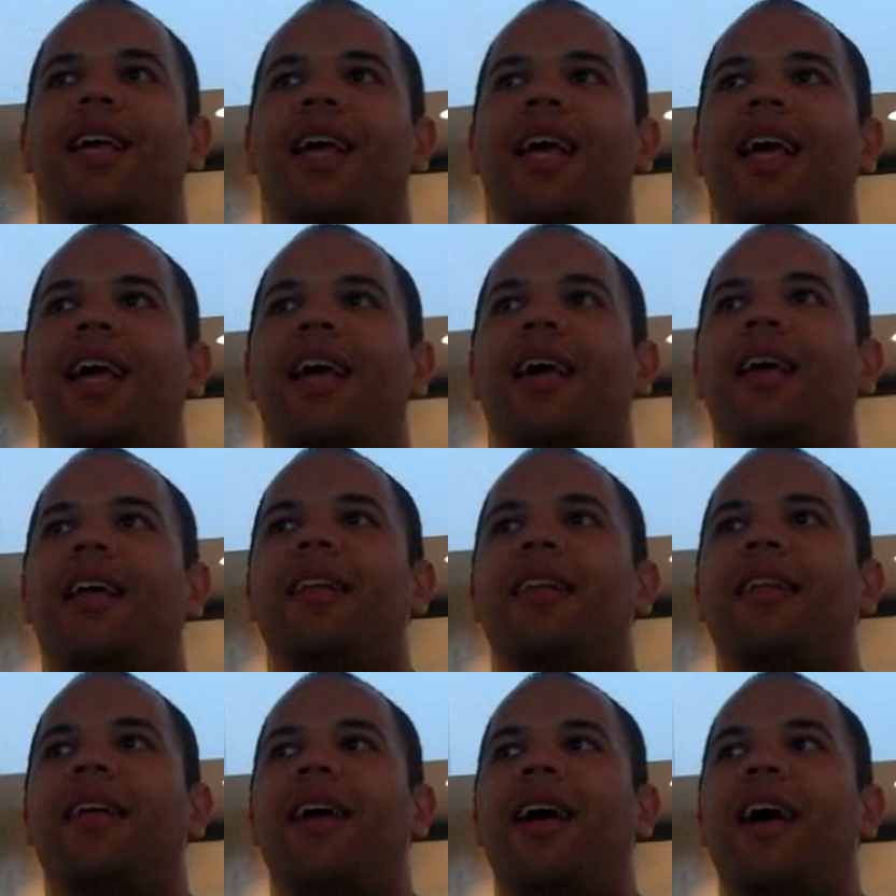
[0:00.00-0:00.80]

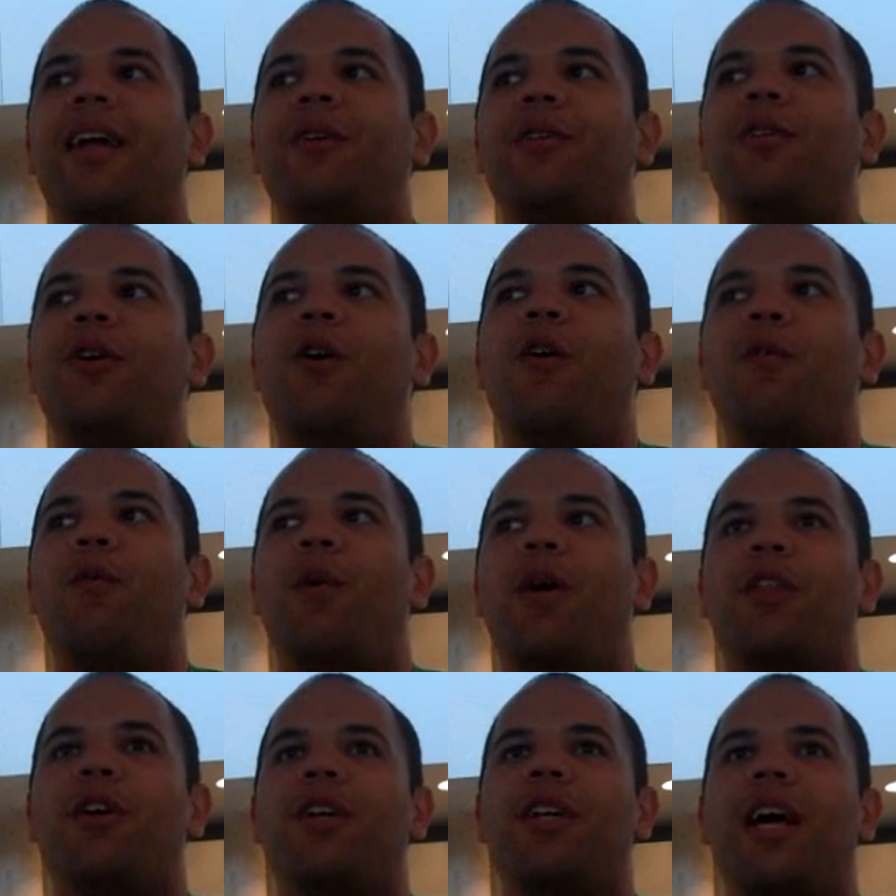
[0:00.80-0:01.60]
and I don't know
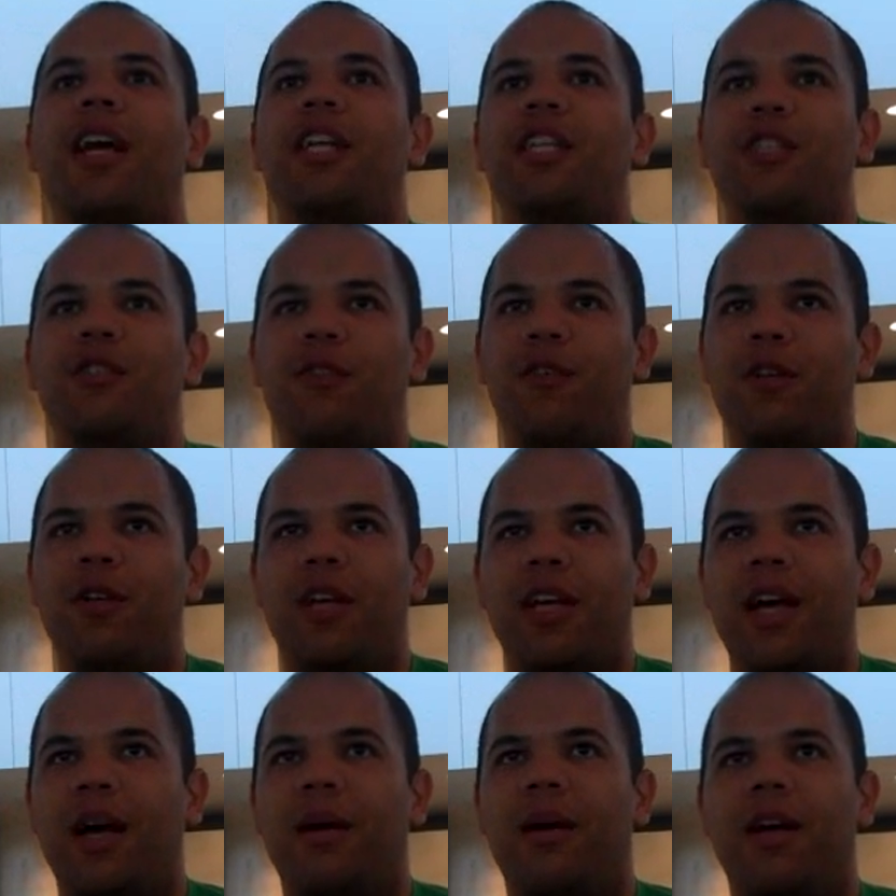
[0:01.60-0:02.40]
whether or not he's
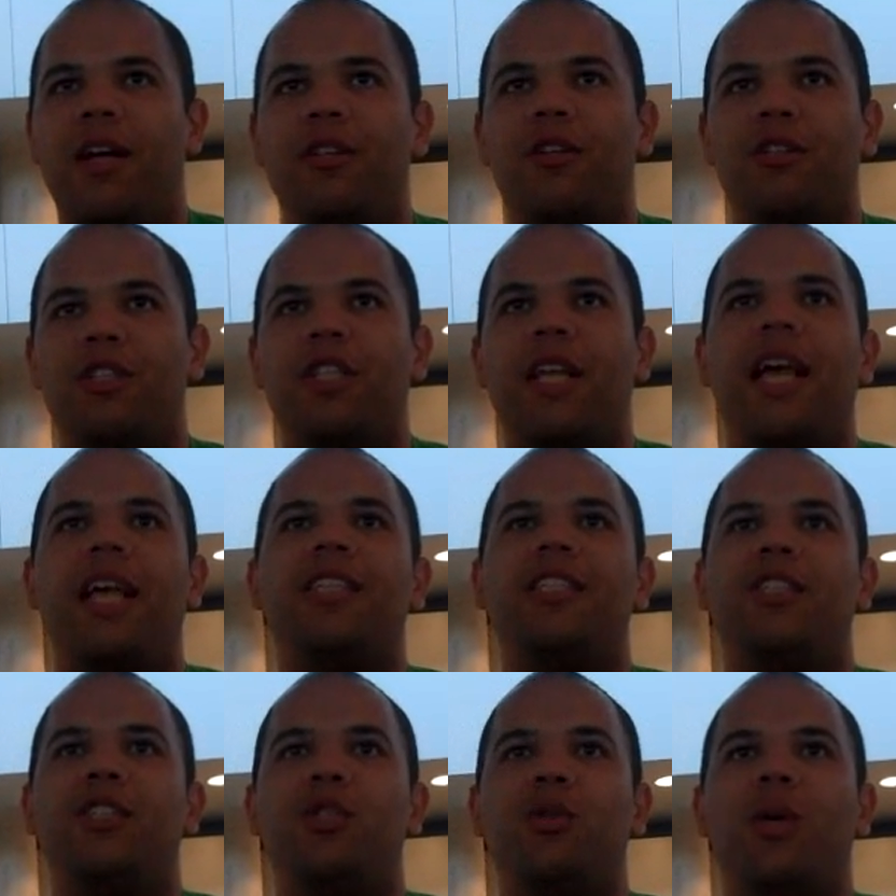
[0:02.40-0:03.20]
fully kind of
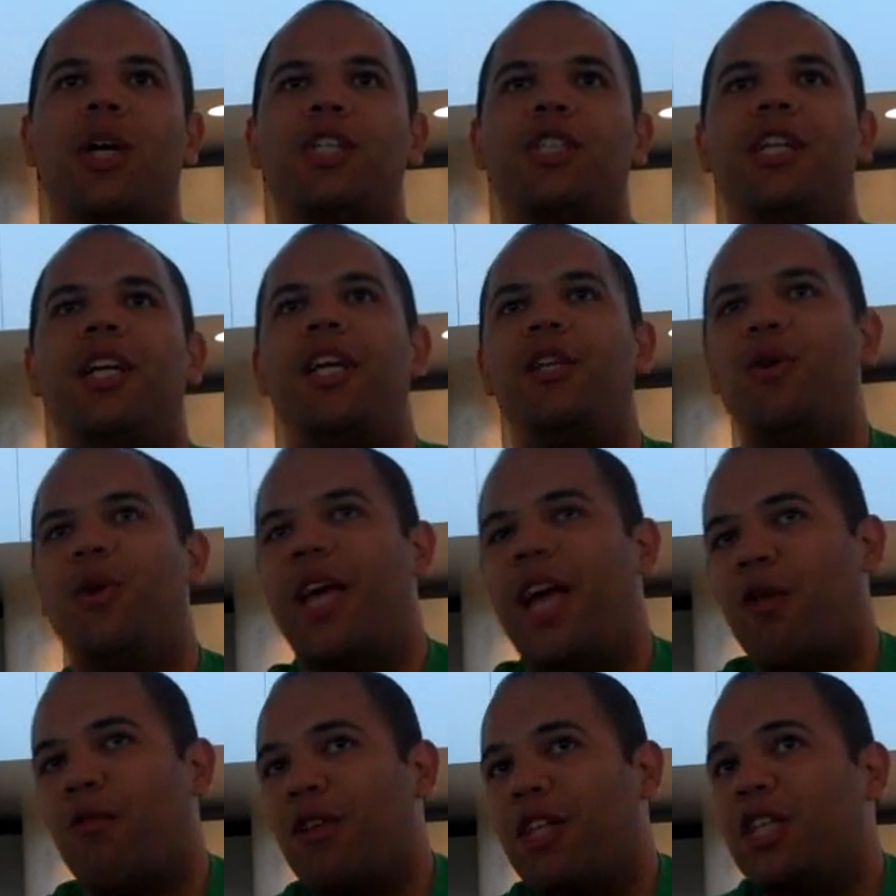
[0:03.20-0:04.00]
understands the situation. And you
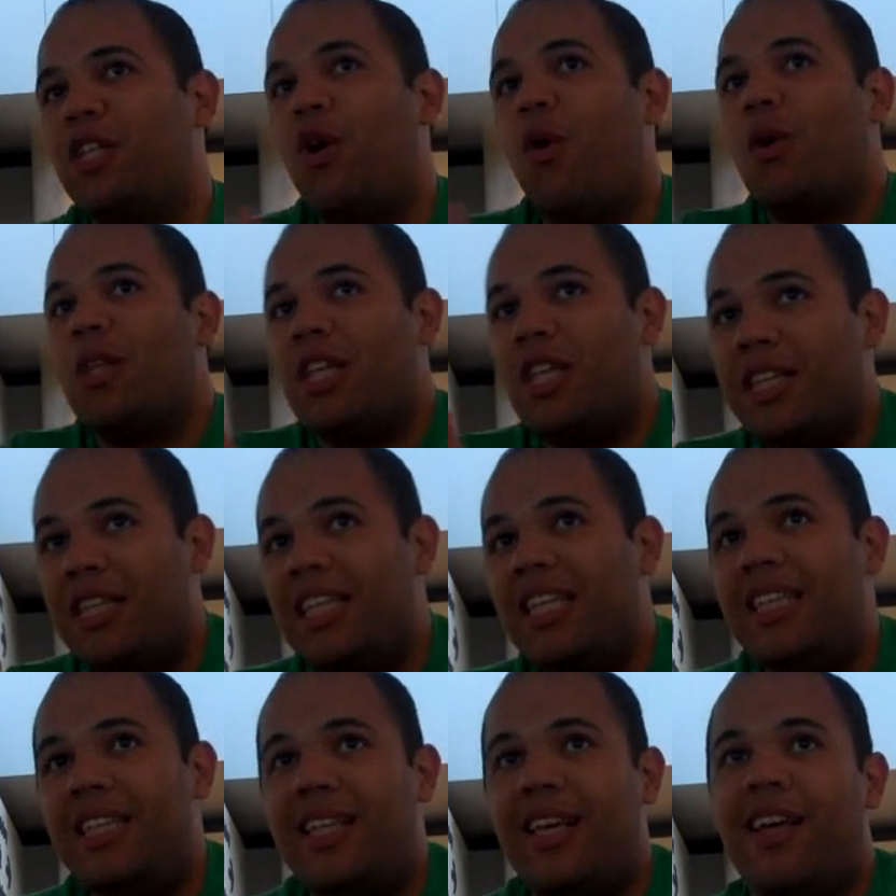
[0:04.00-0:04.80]
can't really go into
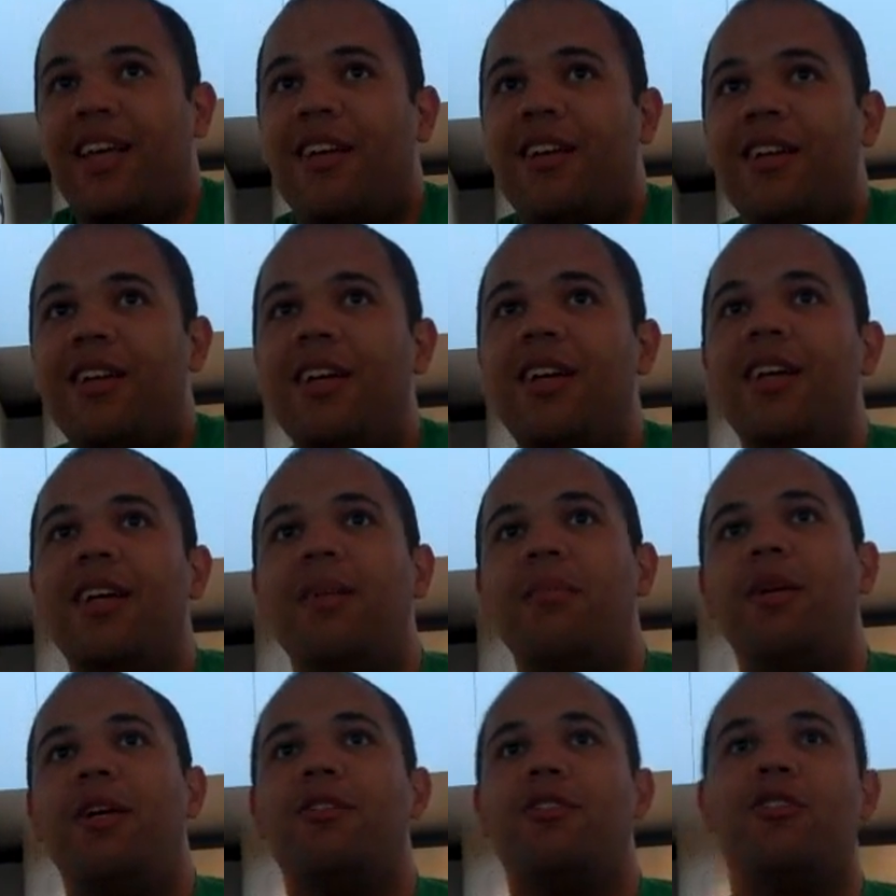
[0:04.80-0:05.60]
detail
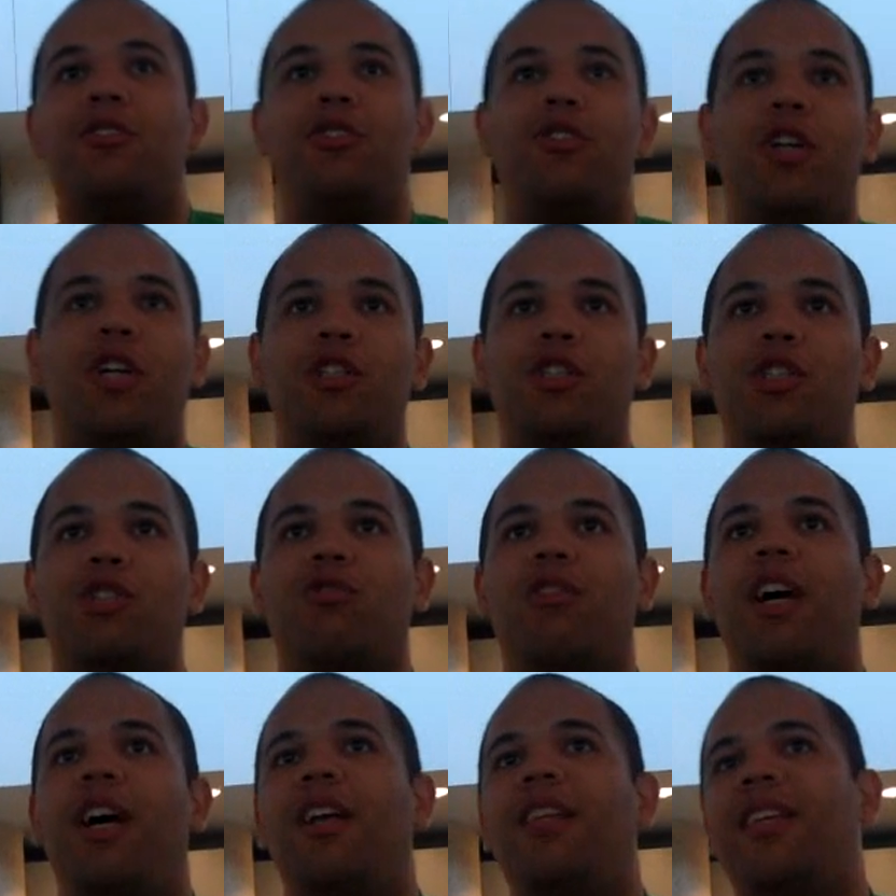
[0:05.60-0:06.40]
because there's judges
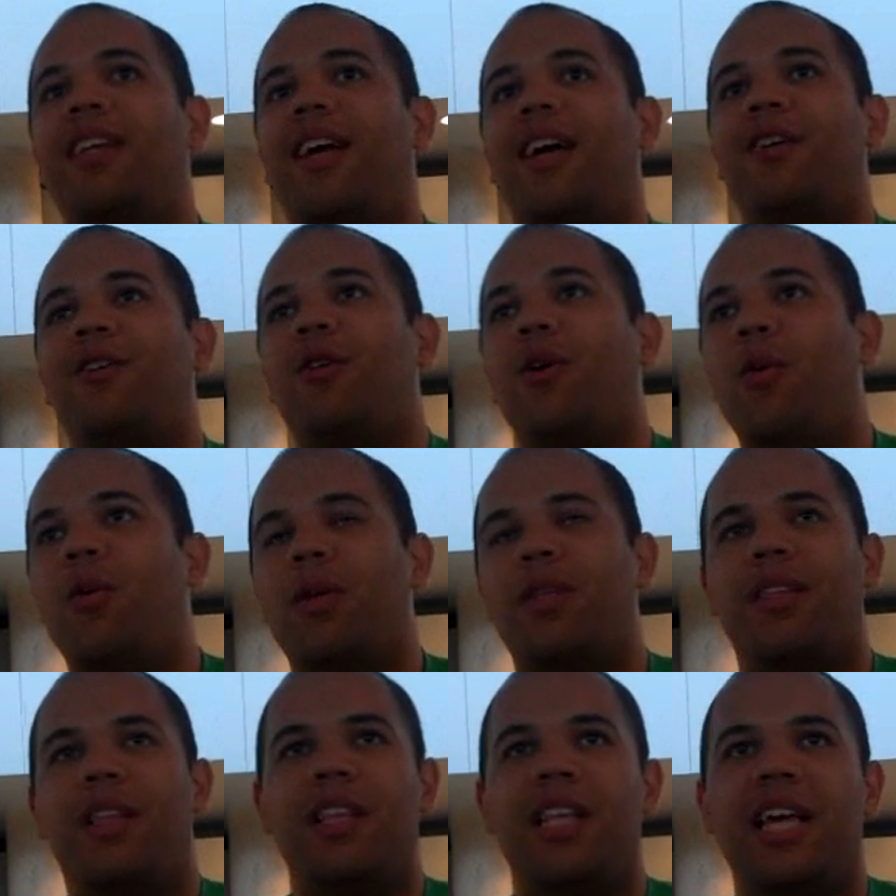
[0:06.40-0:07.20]
around and I don't know
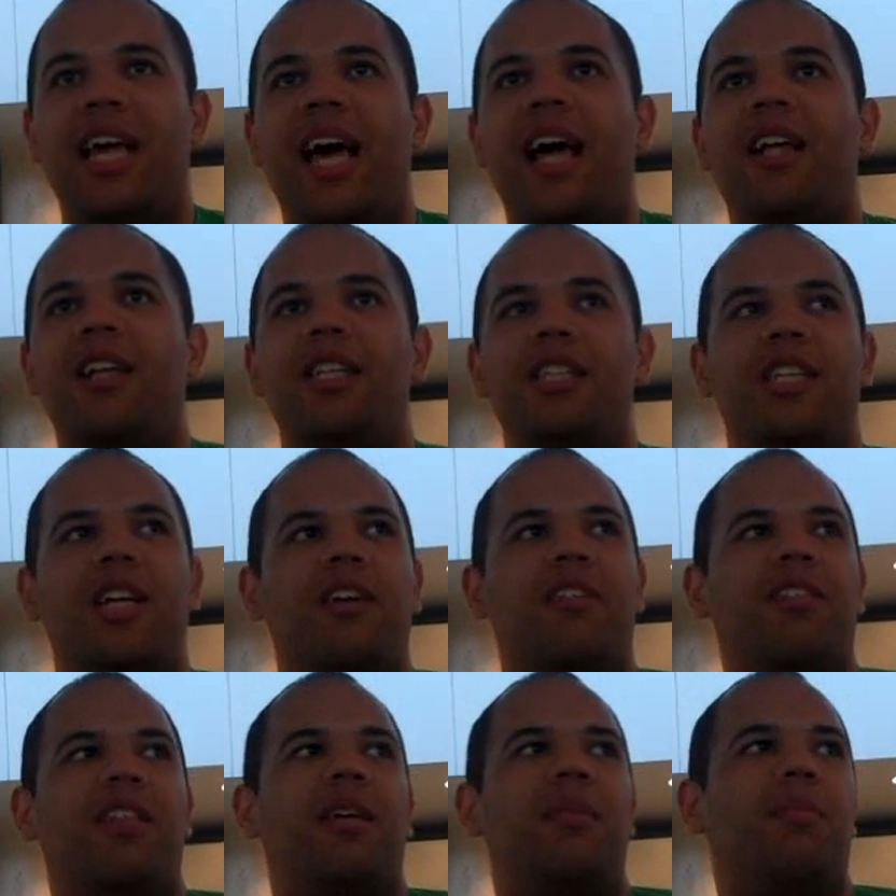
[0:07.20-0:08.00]
what the legalities and
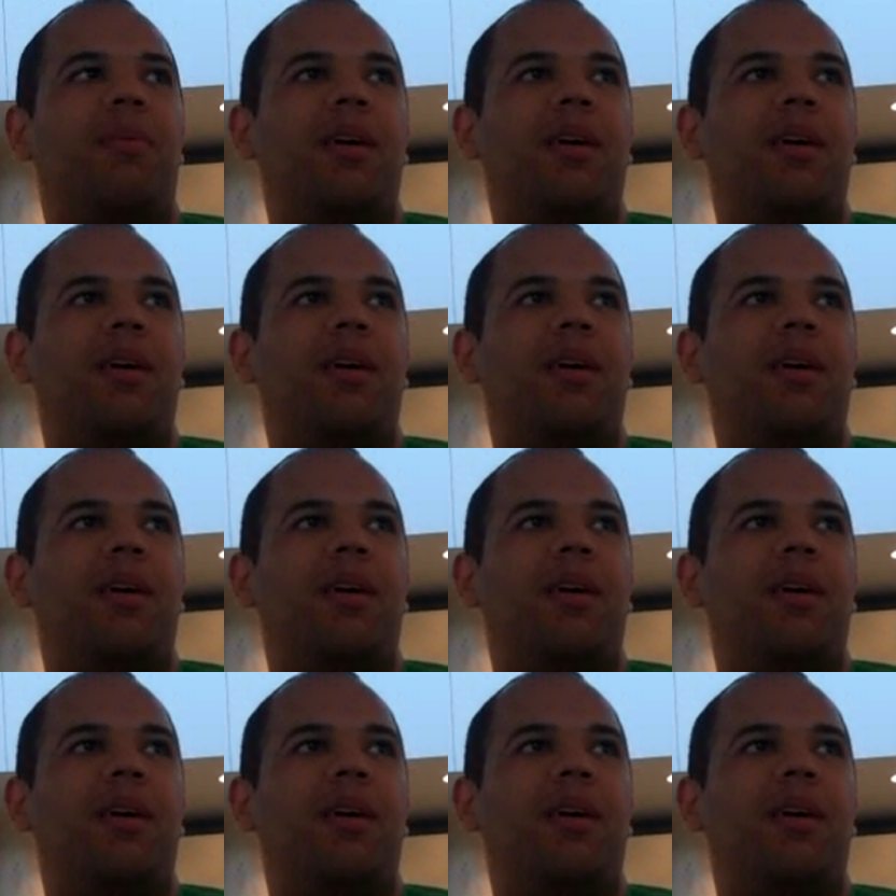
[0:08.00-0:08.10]
everything.